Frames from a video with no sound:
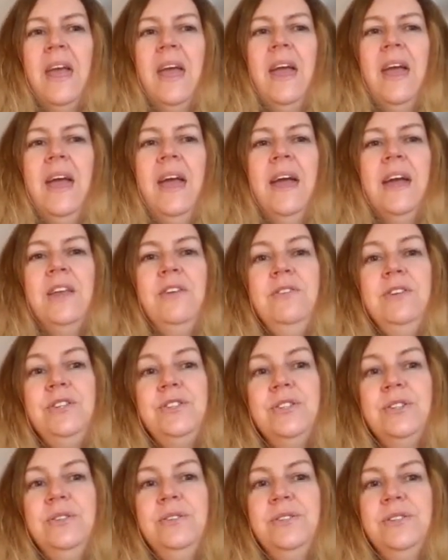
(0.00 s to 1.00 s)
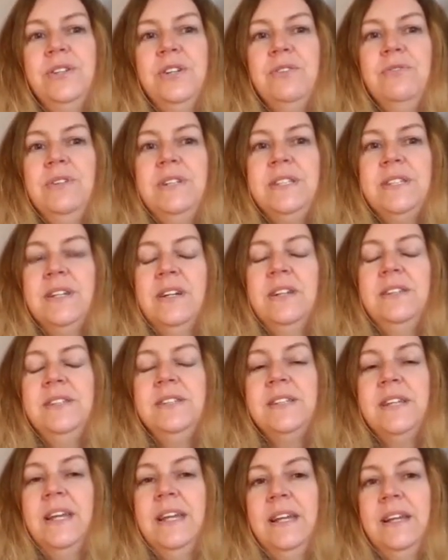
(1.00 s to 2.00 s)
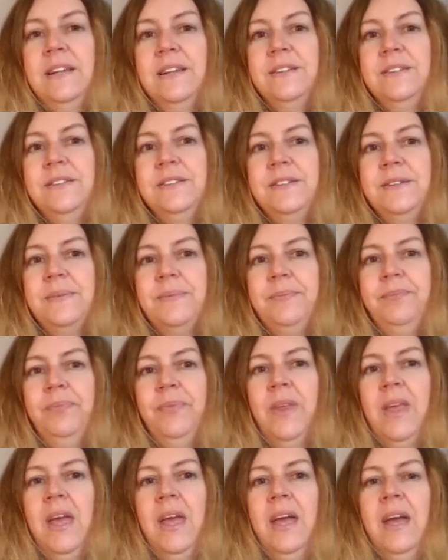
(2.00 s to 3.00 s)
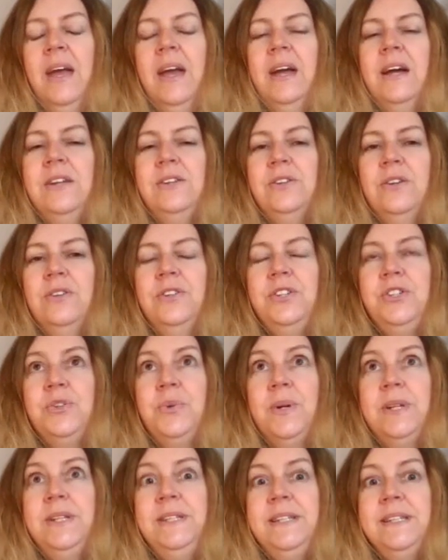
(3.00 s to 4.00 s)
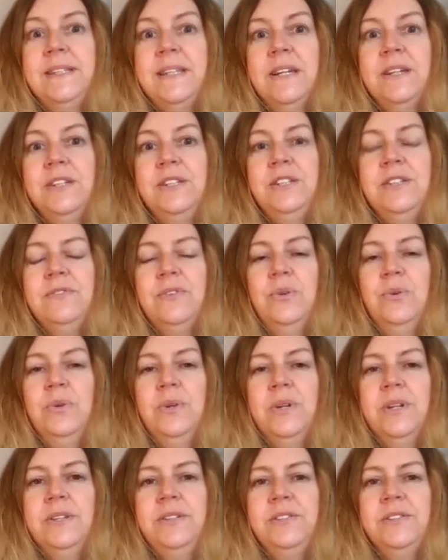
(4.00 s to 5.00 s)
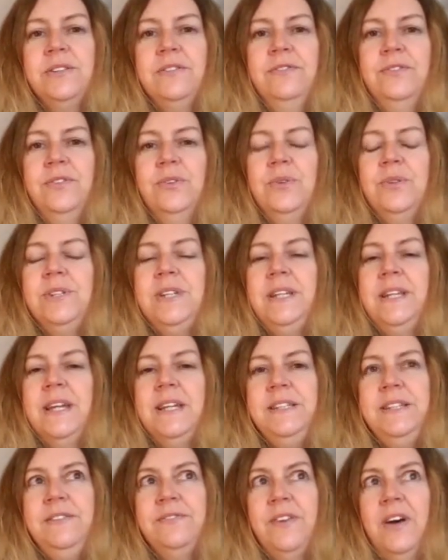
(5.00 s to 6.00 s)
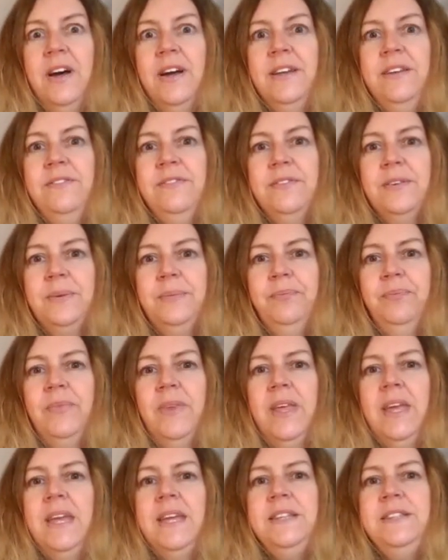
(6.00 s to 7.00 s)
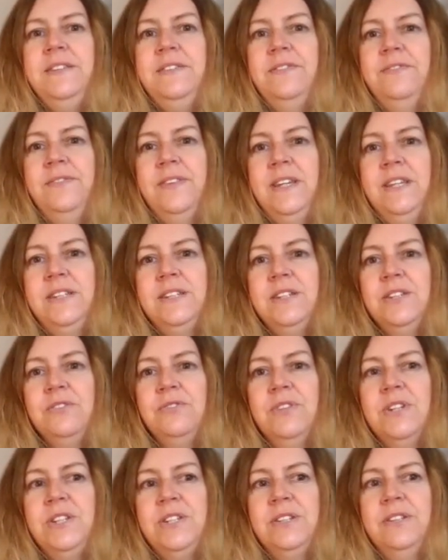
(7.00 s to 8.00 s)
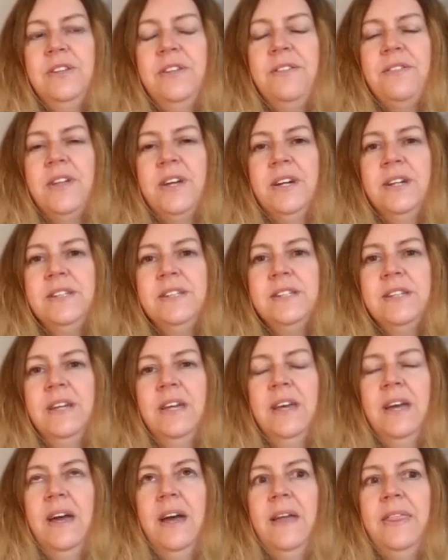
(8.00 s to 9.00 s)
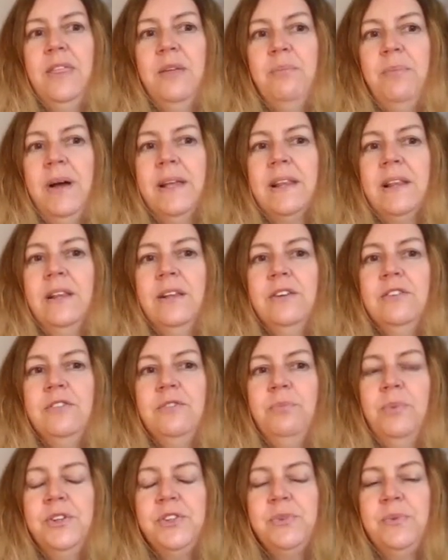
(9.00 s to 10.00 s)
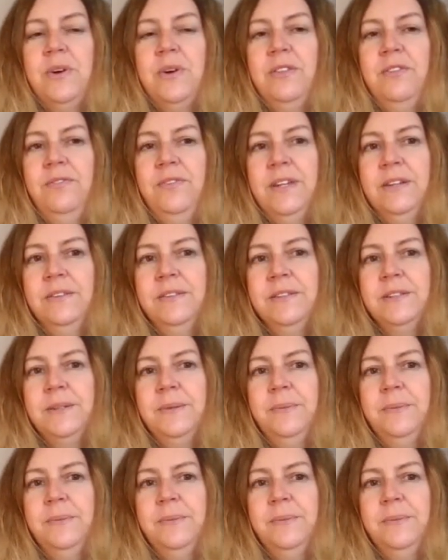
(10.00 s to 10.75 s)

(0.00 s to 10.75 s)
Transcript: Henry Tudor returned to England, and on the 22nd of August 1485, he defeated Richard III at the Battle of Bosworth Field.